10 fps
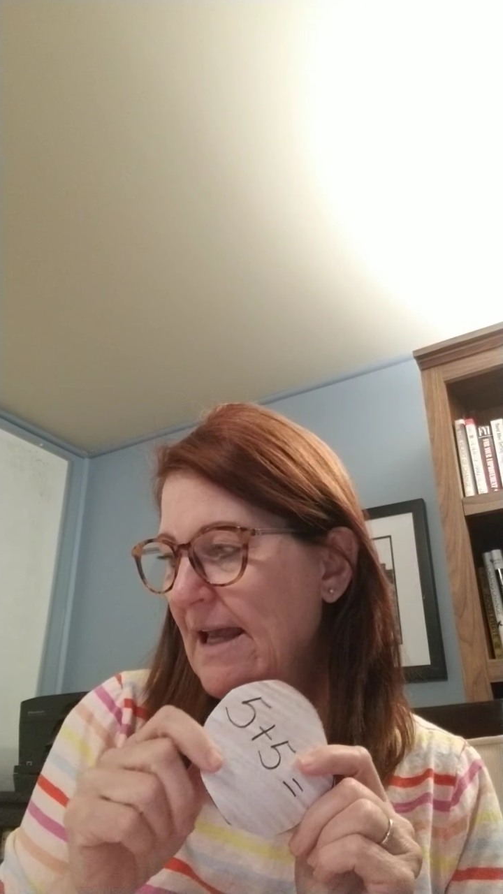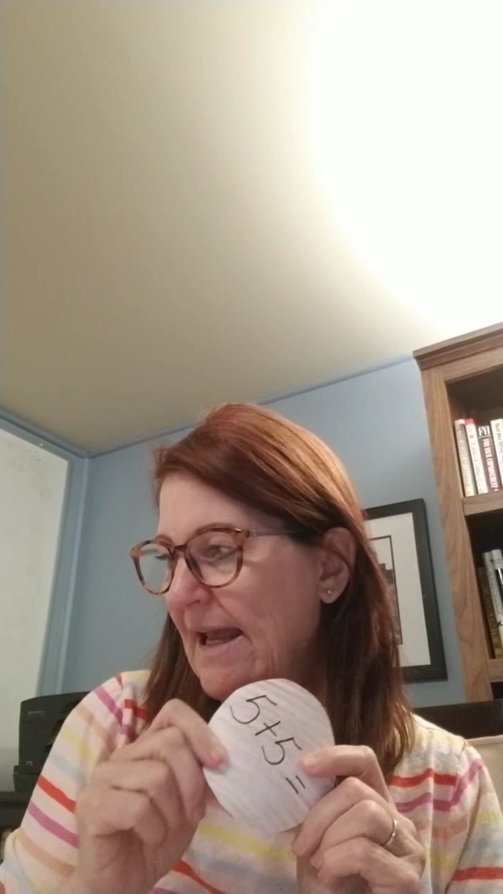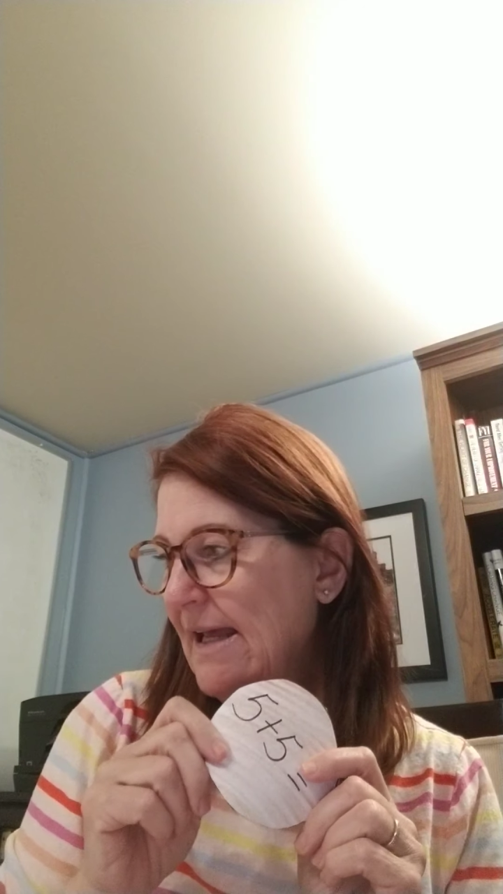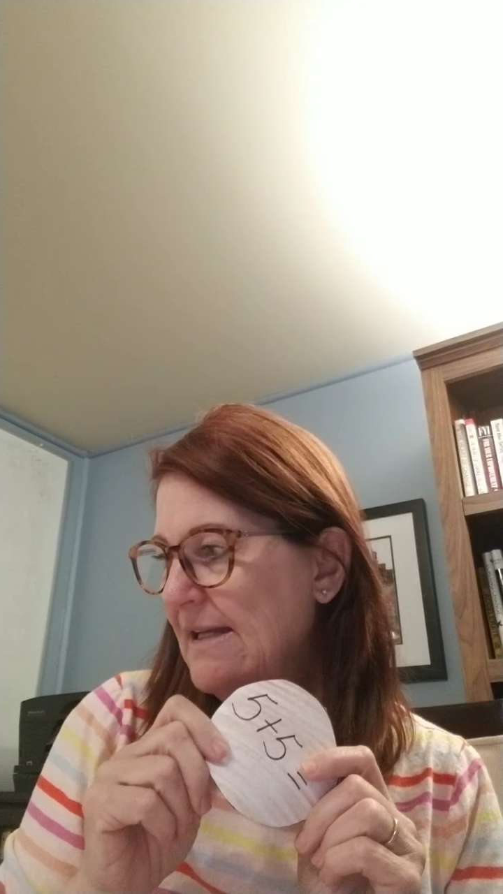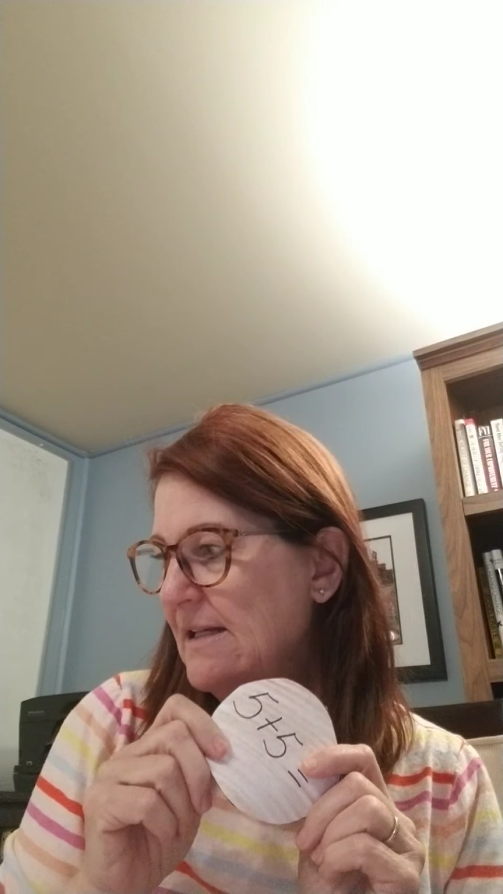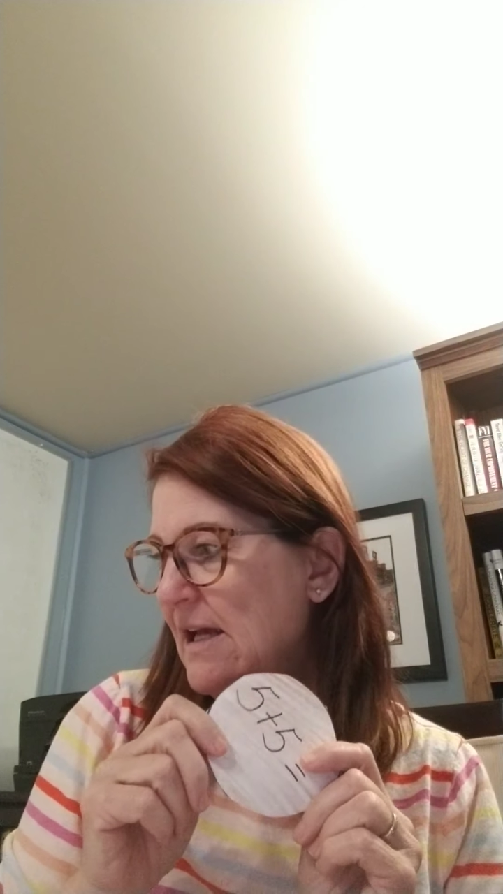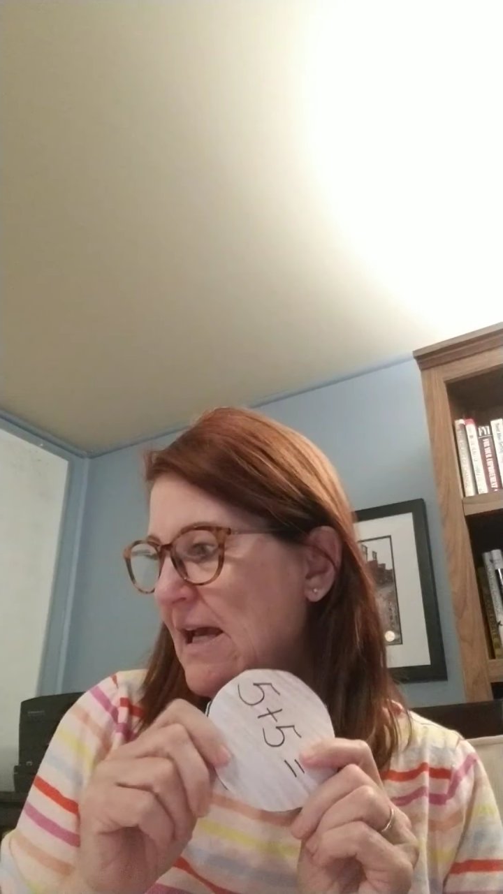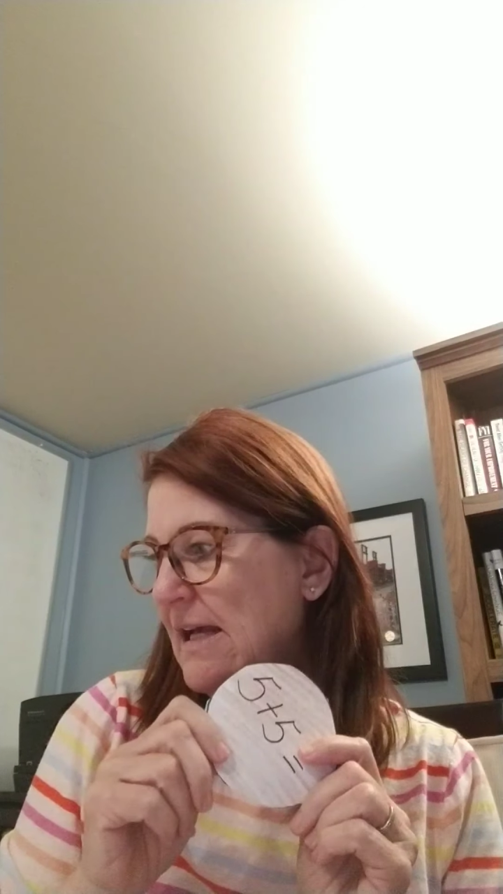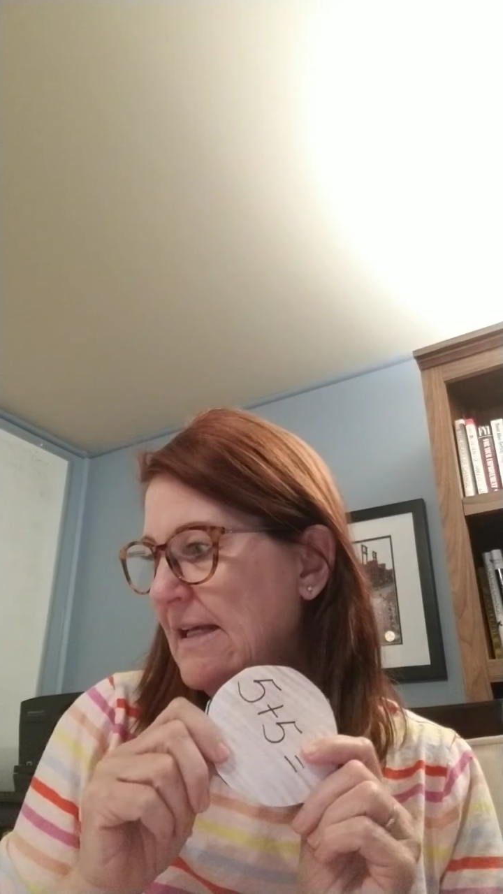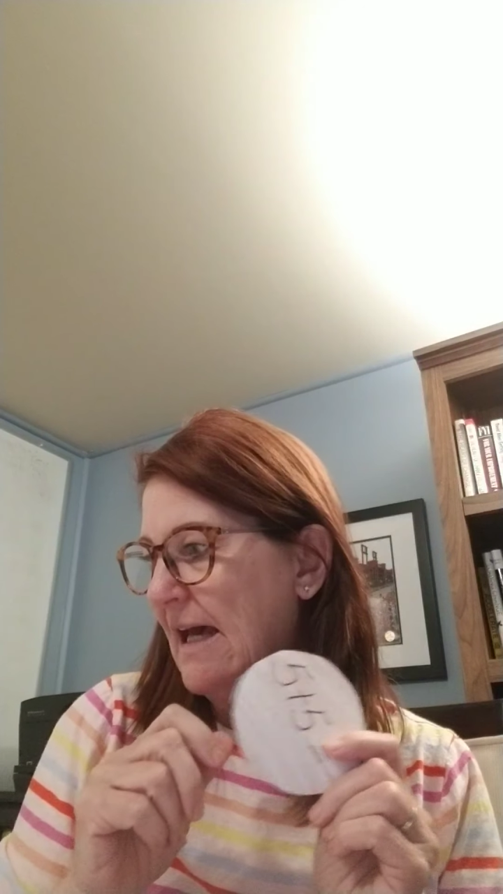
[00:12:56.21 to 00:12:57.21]
and
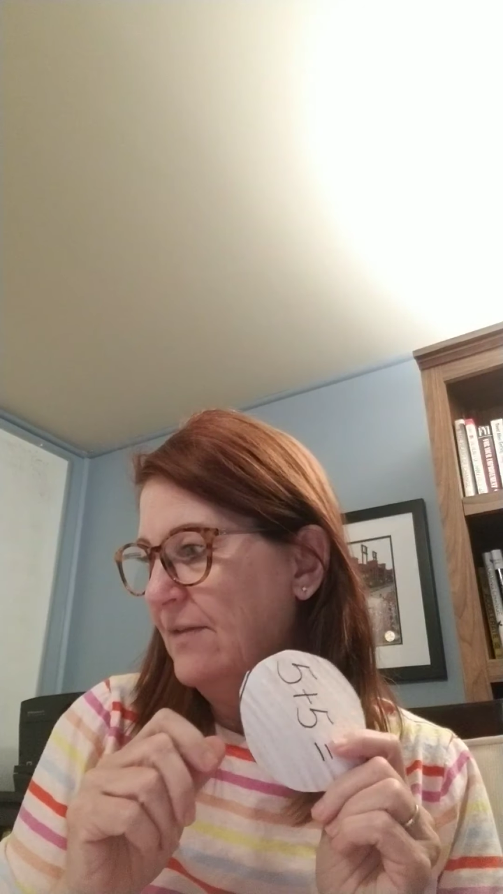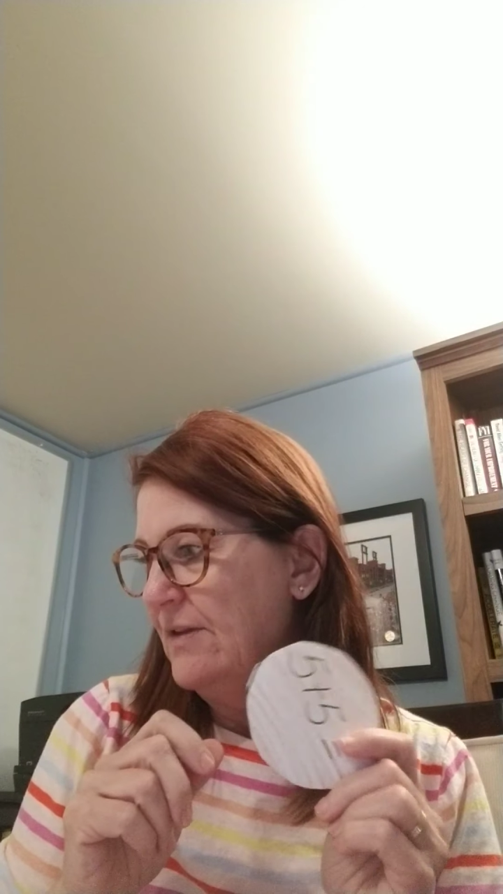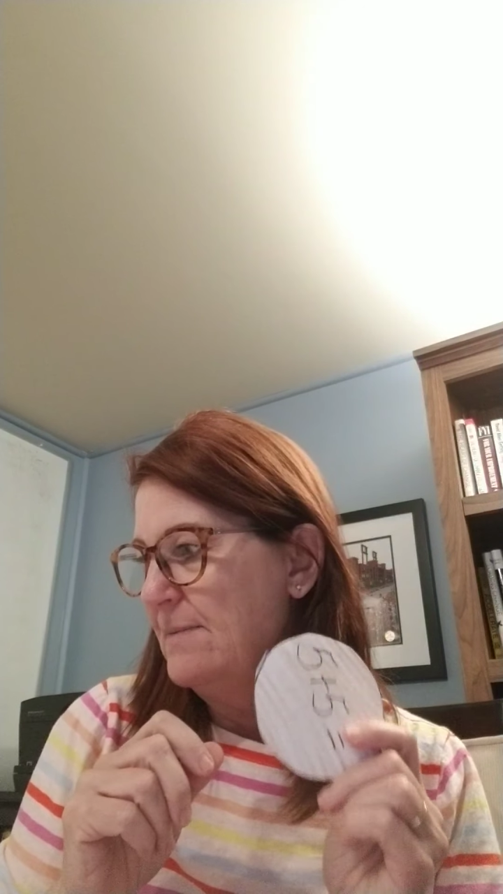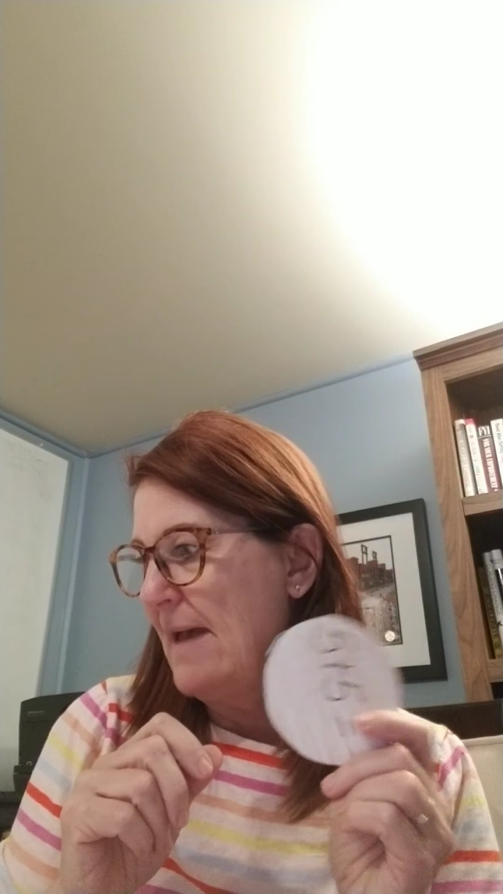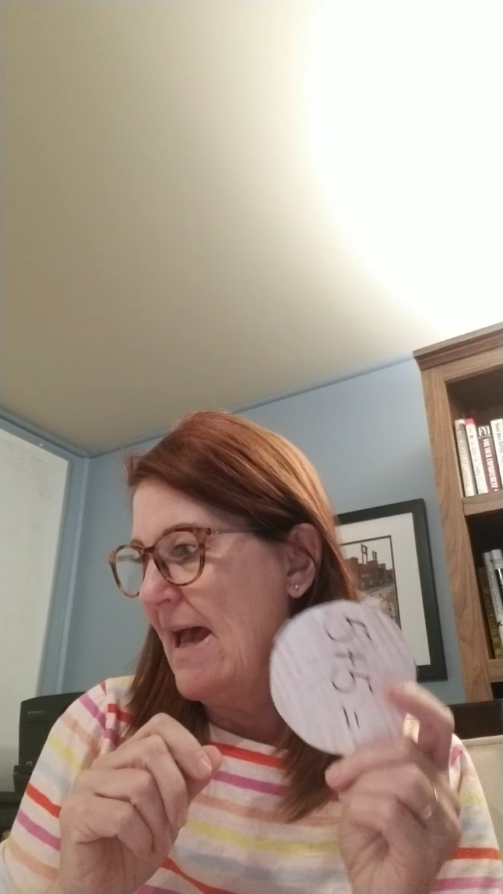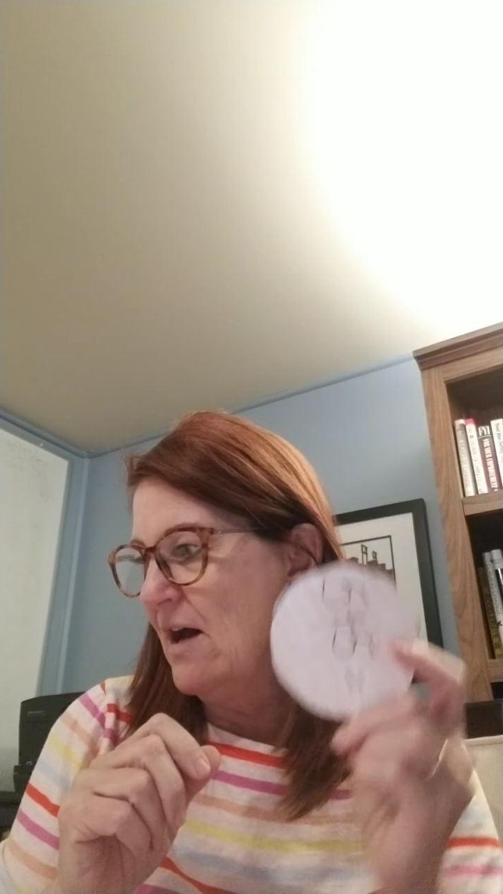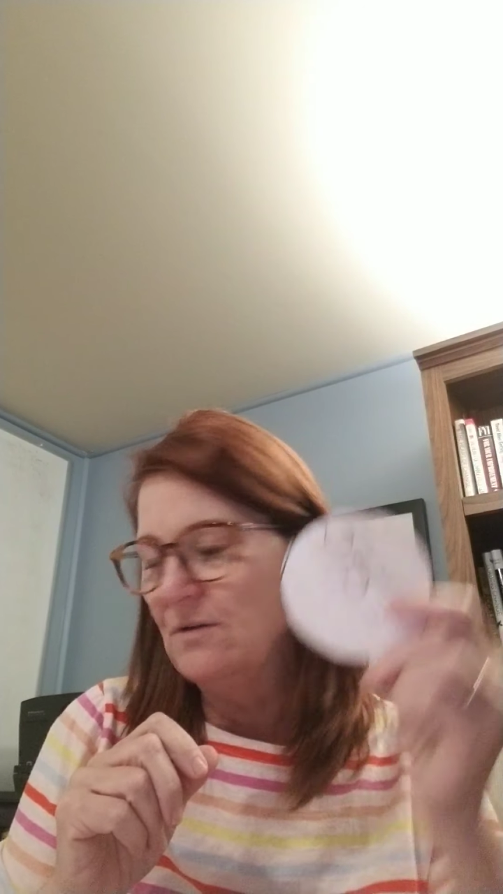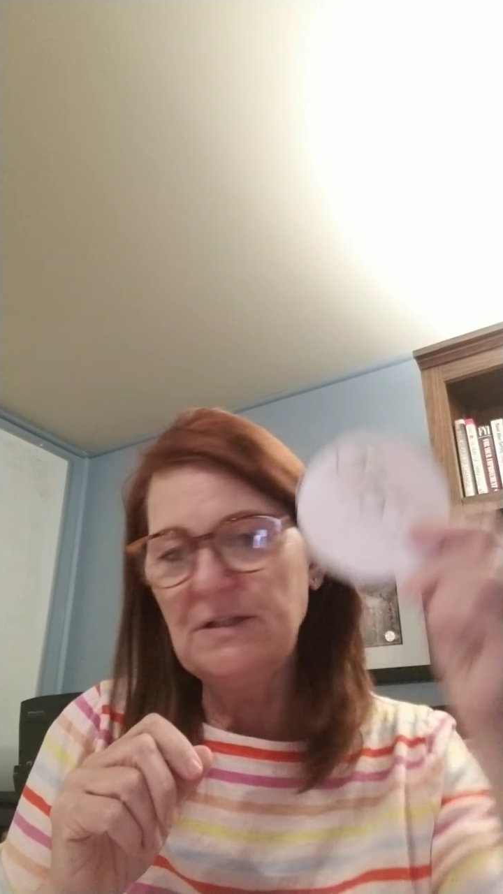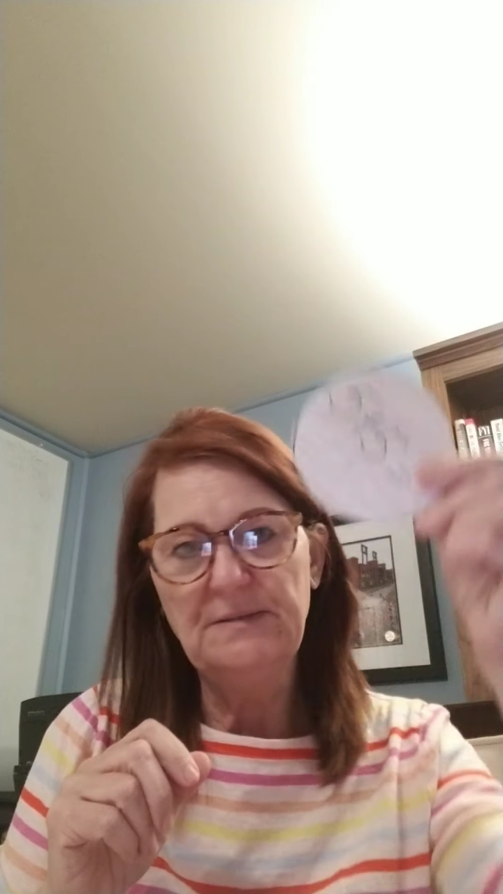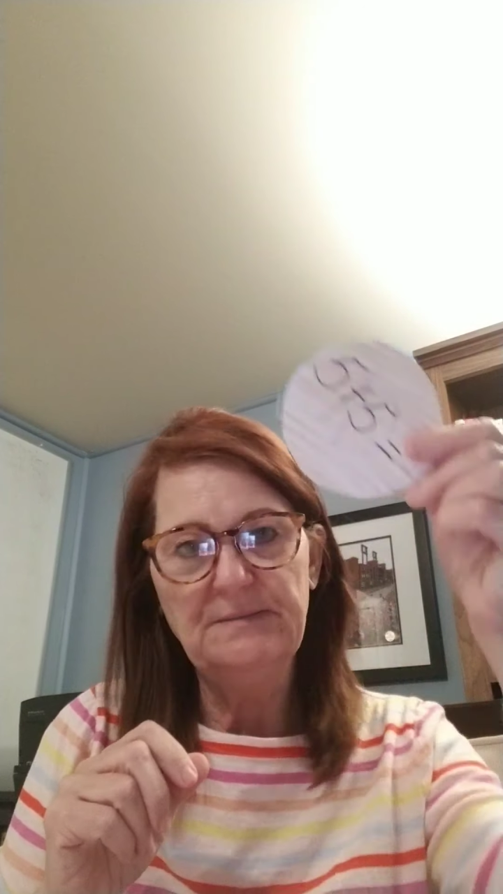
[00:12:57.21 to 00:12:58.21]
cut them
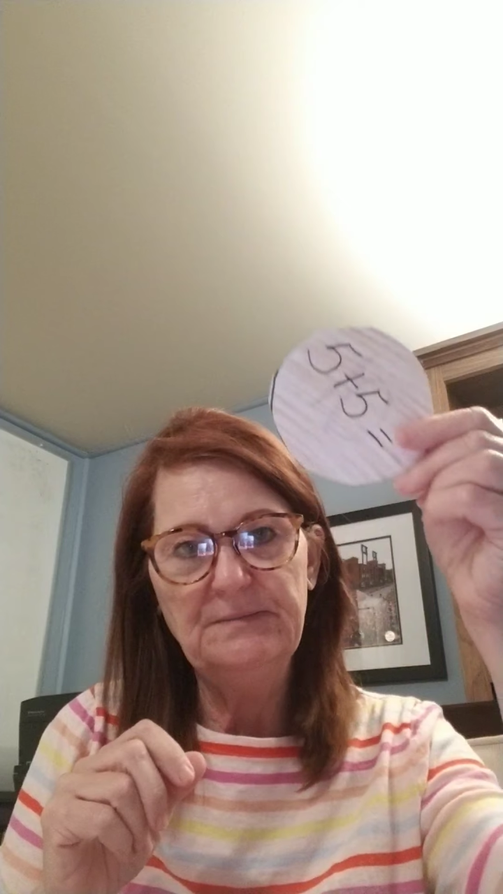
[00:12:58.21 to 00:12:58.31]
out.